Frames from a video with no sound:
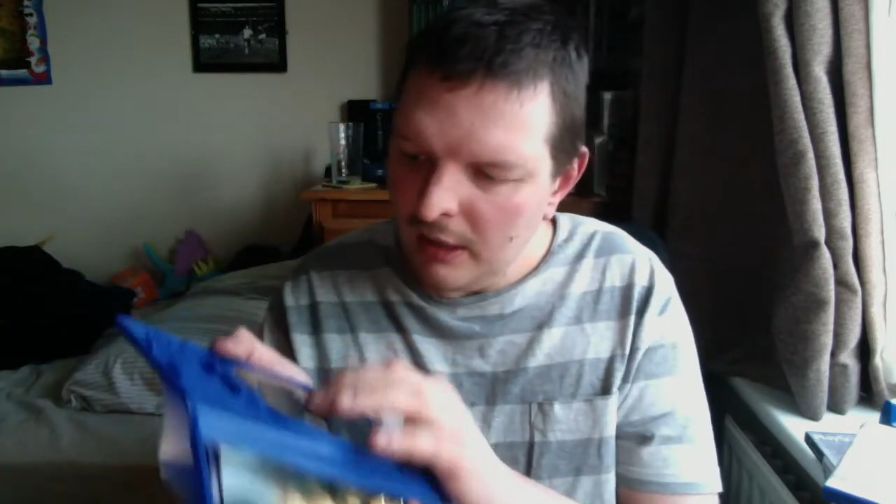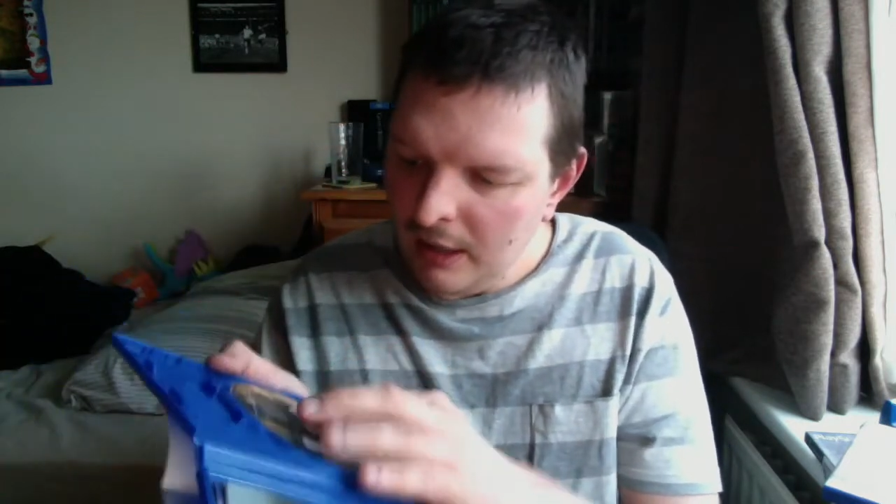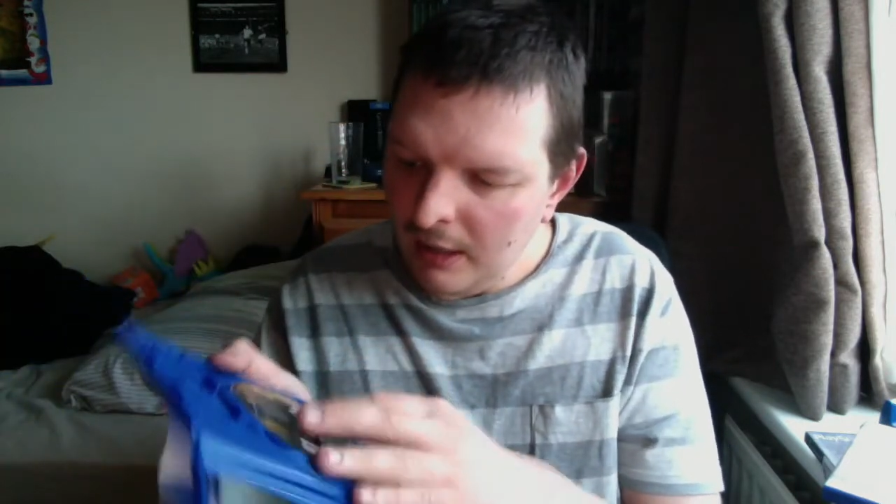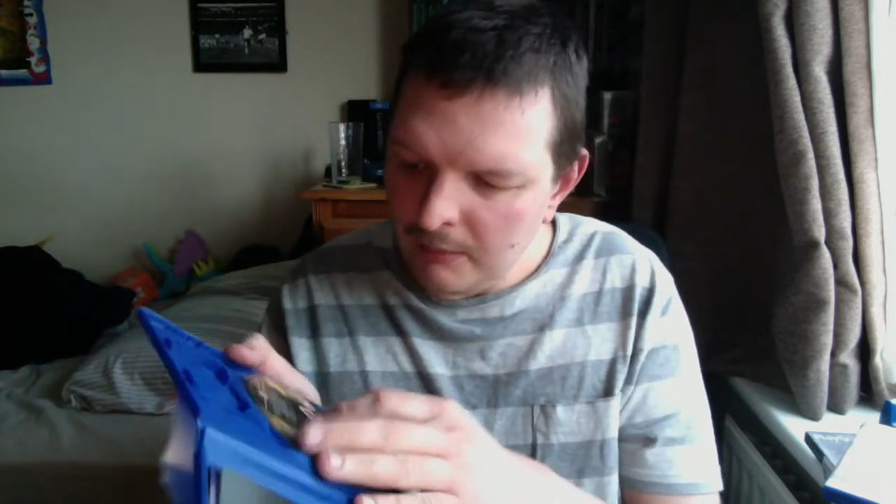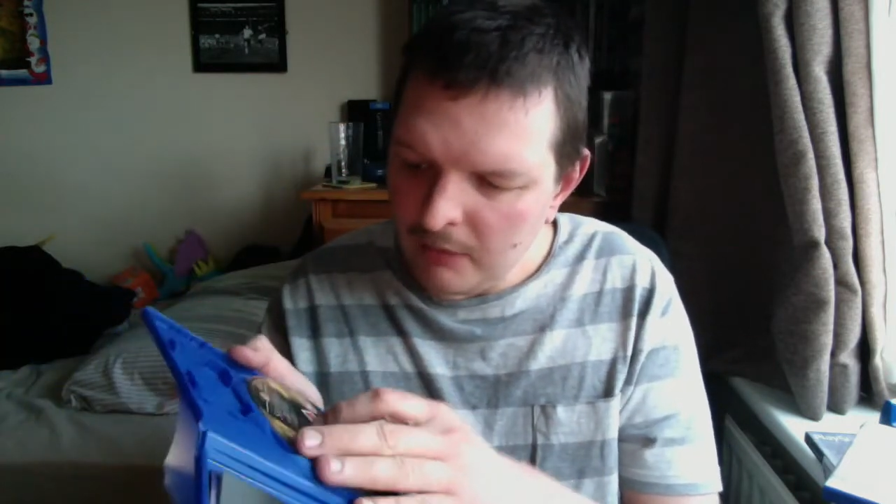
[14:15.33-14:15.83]

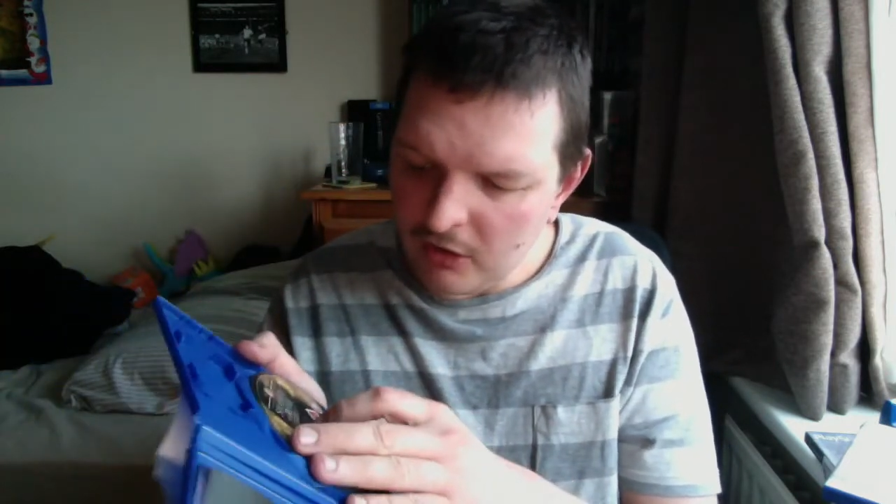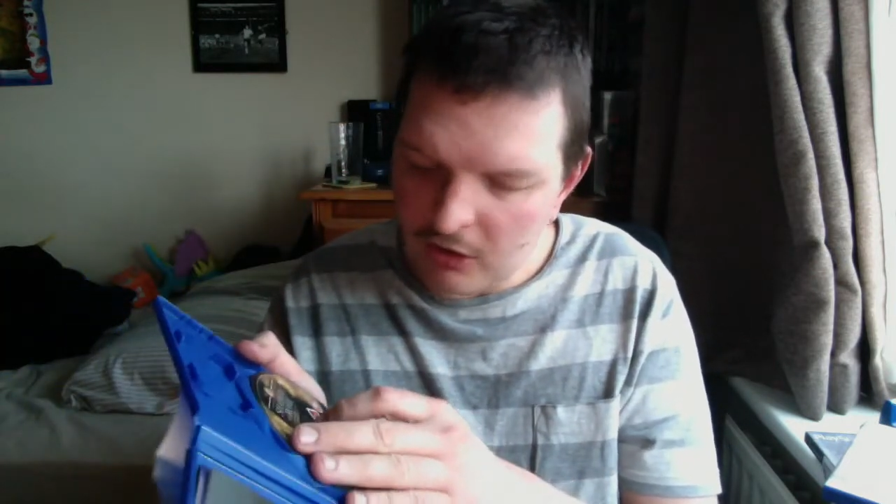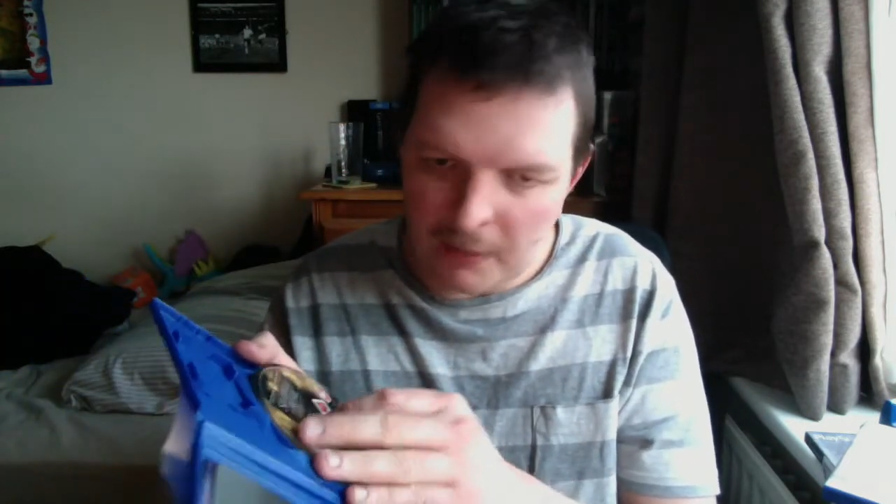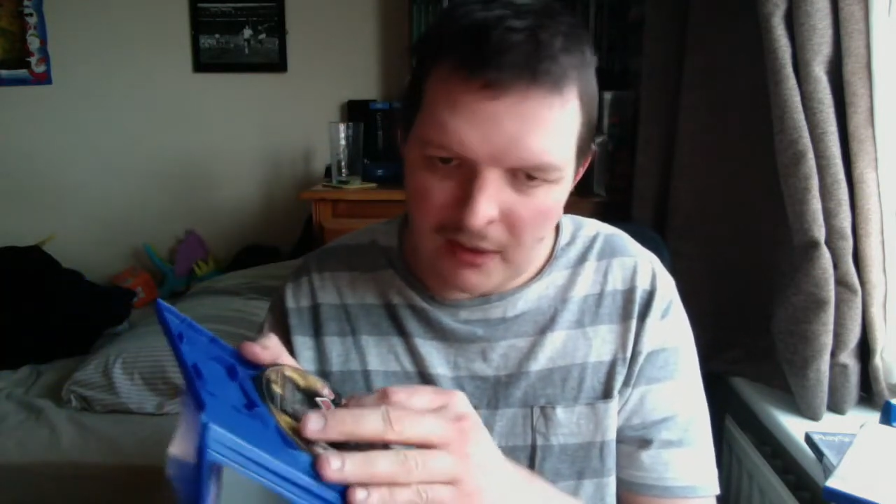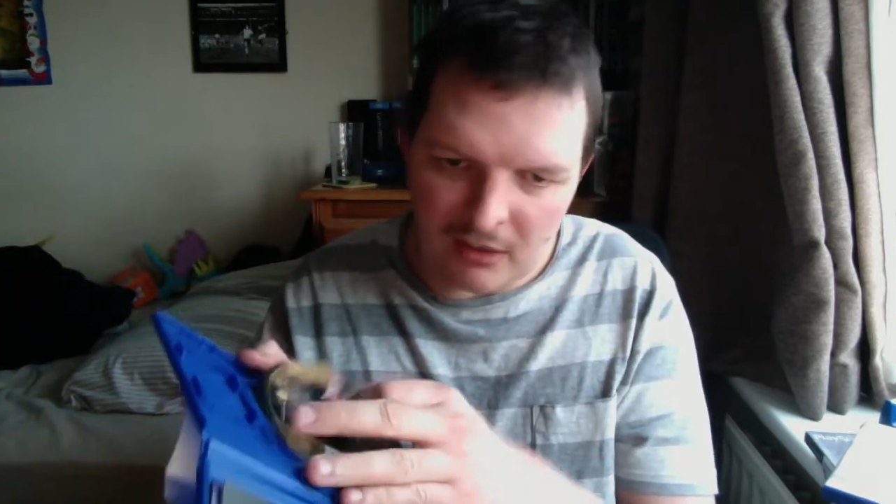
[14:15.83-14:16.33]
Looks
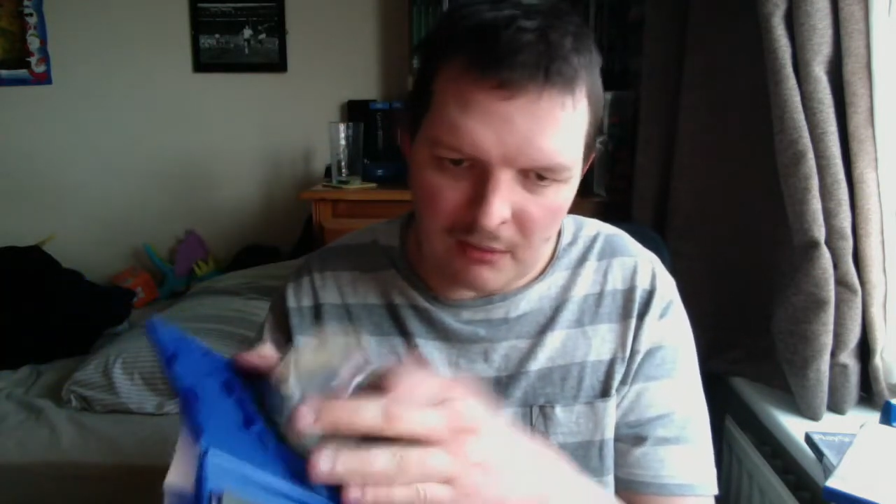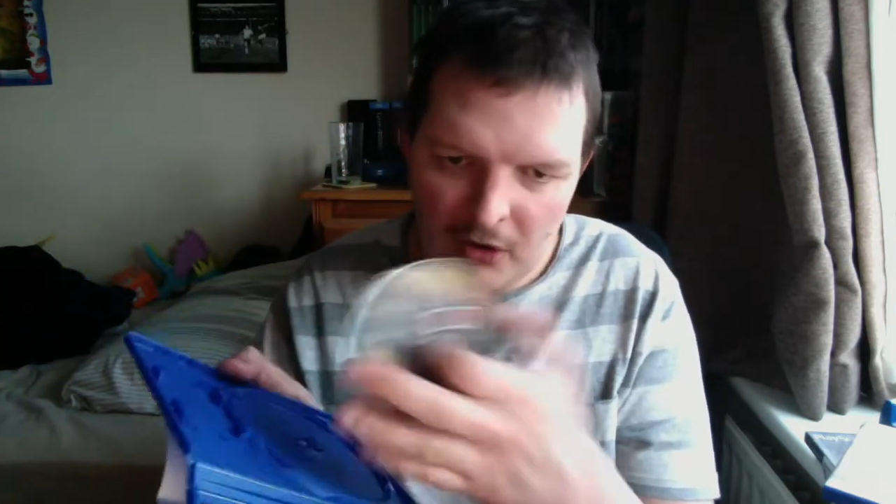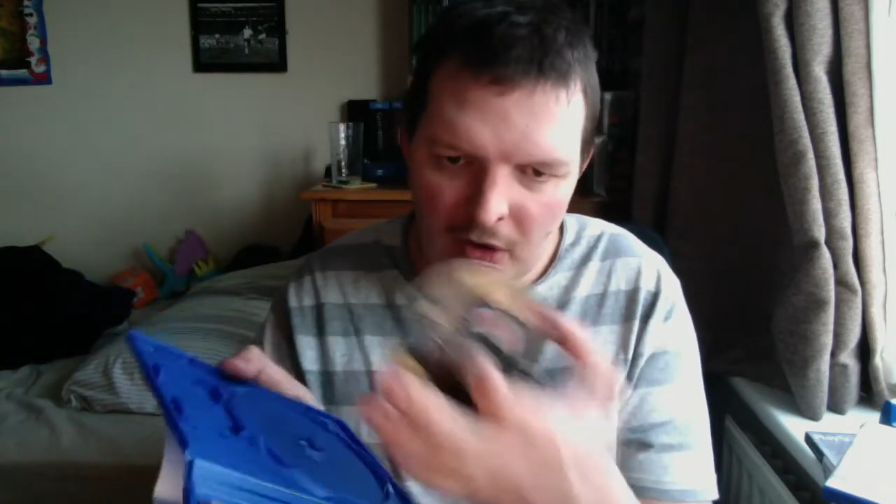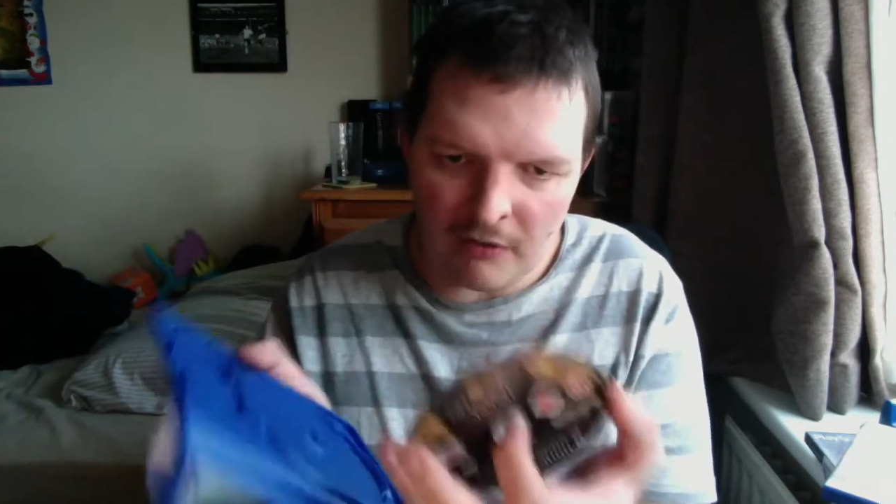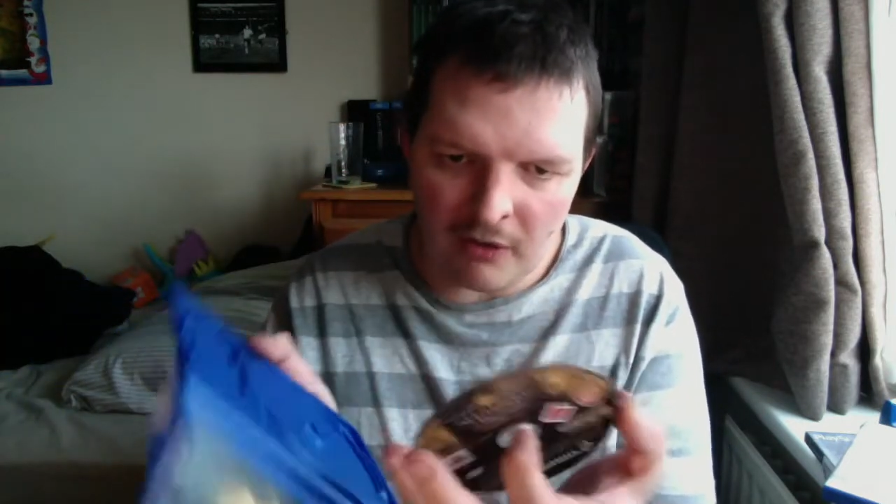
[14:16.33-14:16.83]
to be some
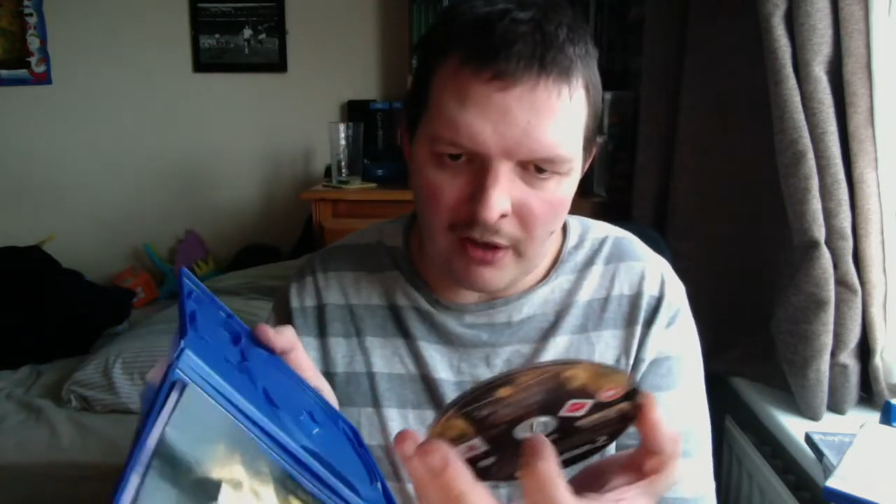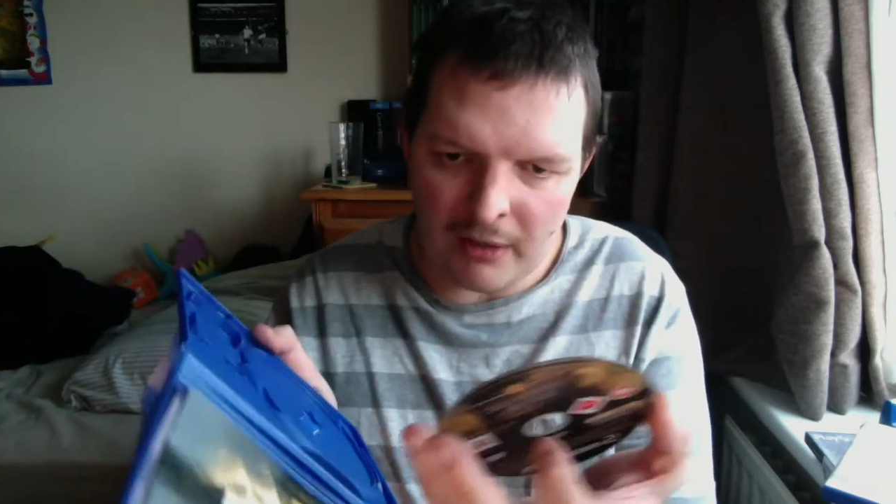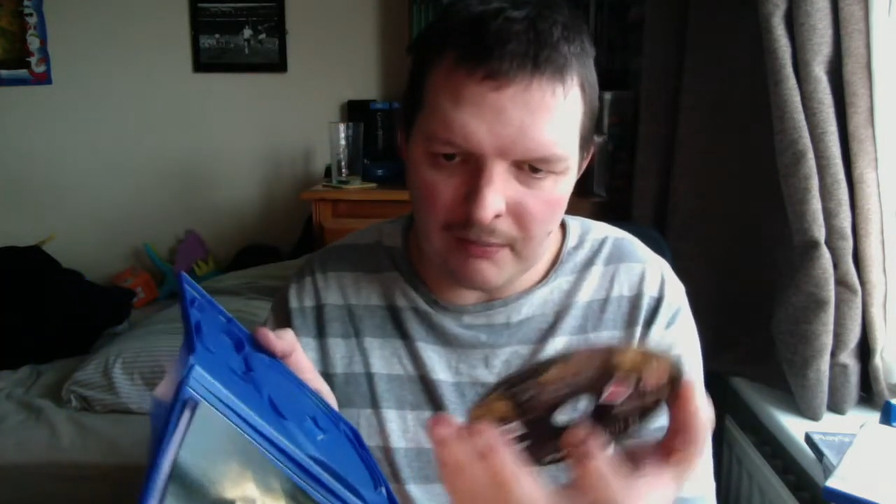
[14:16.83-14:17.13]
kind of